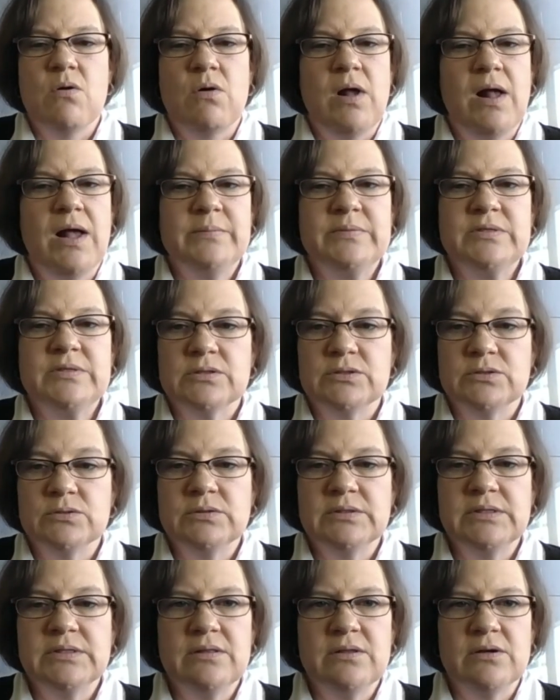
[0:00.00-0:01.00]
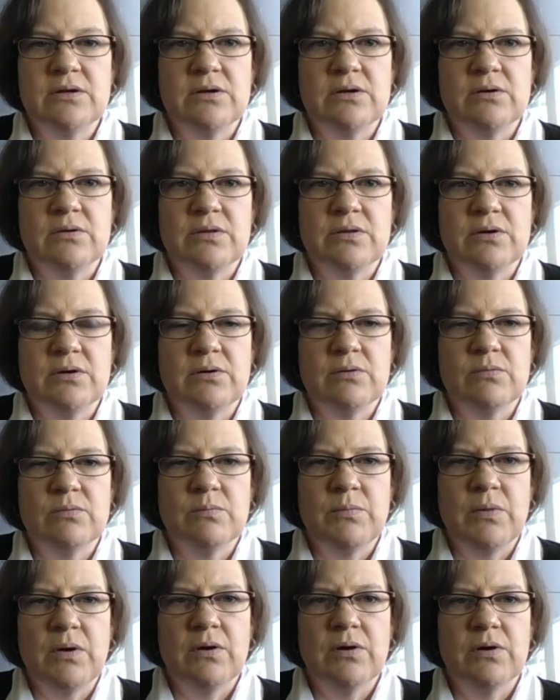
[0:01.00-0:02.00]
absolutely there are
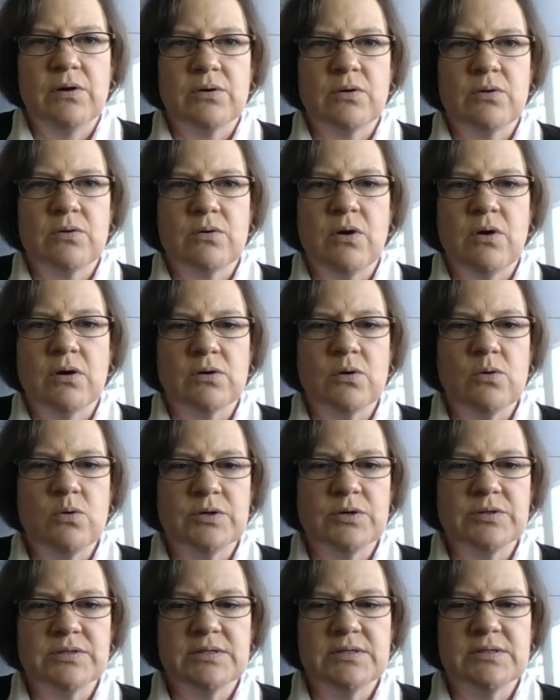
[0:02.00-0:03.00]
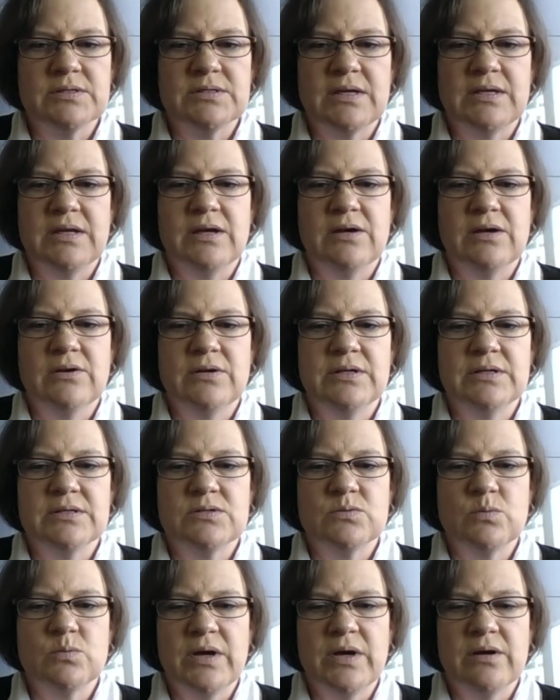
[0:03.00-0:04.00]
there are are courses and
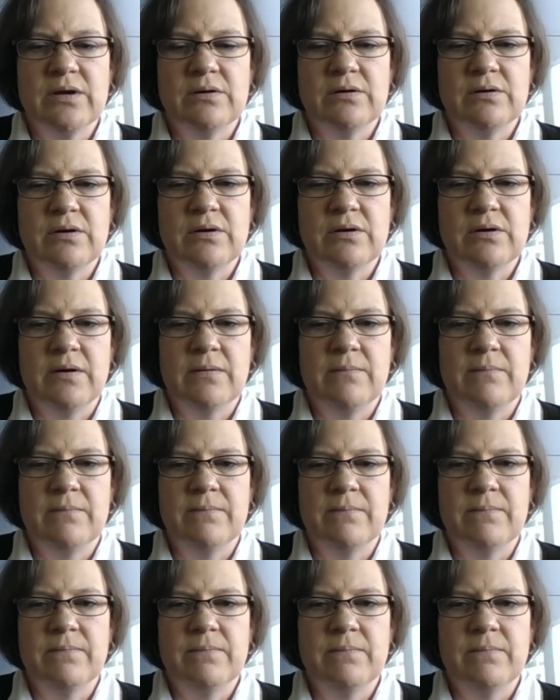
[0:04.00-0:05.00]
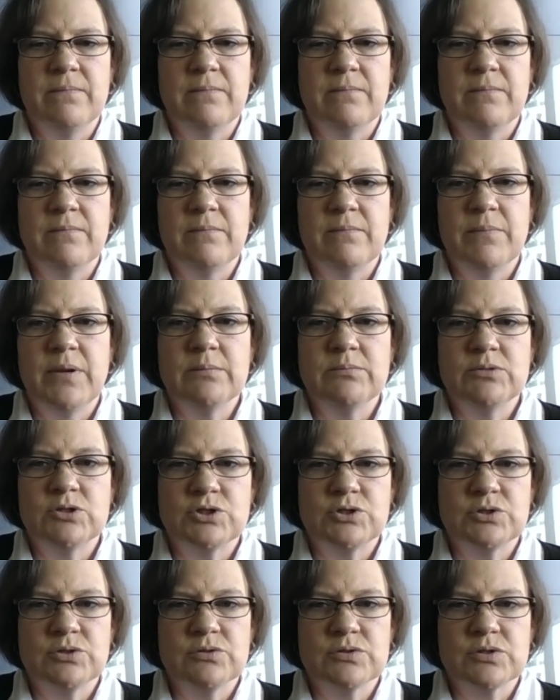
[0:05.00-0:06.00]
areas where um,
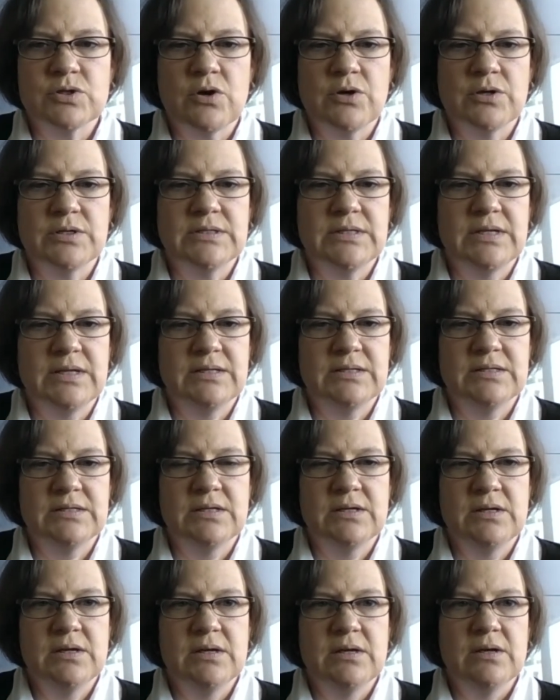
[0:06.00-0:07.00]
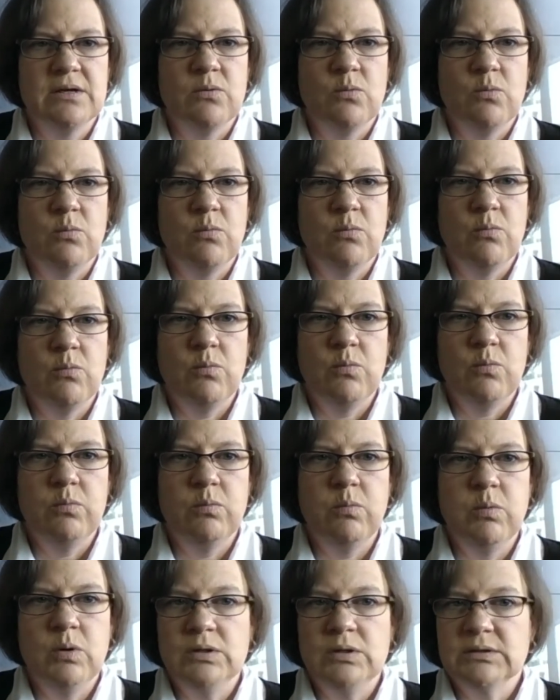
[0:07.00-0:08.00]
publishers content
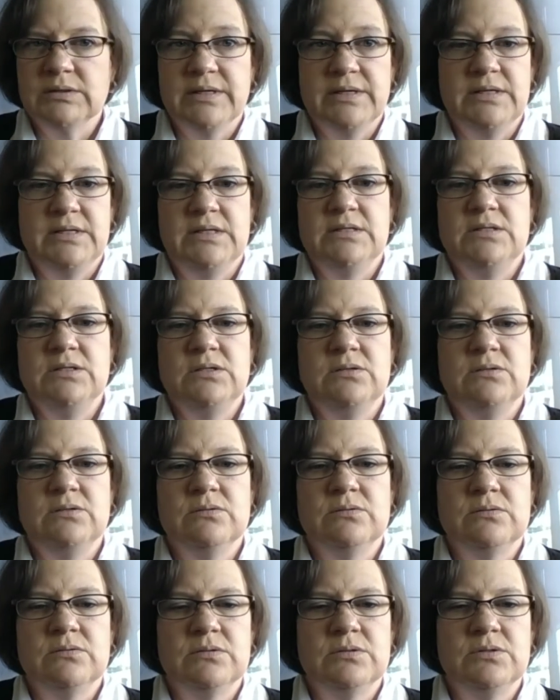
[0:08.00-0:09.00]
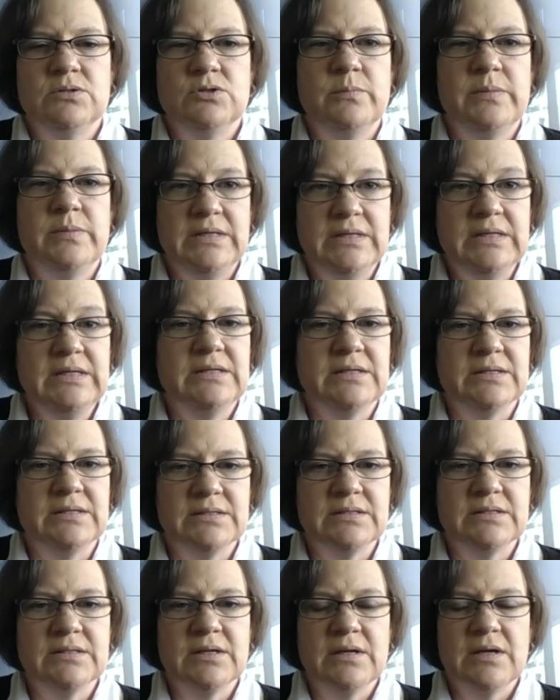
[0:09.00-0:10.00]
will continue to be
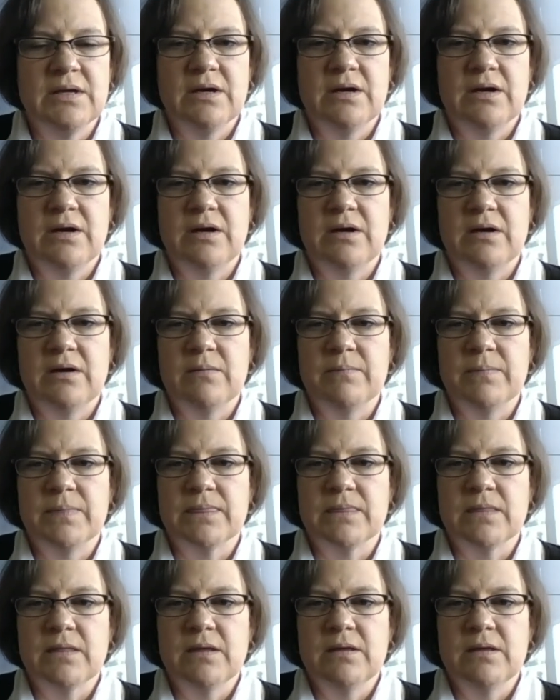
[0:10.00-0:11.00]
needed um,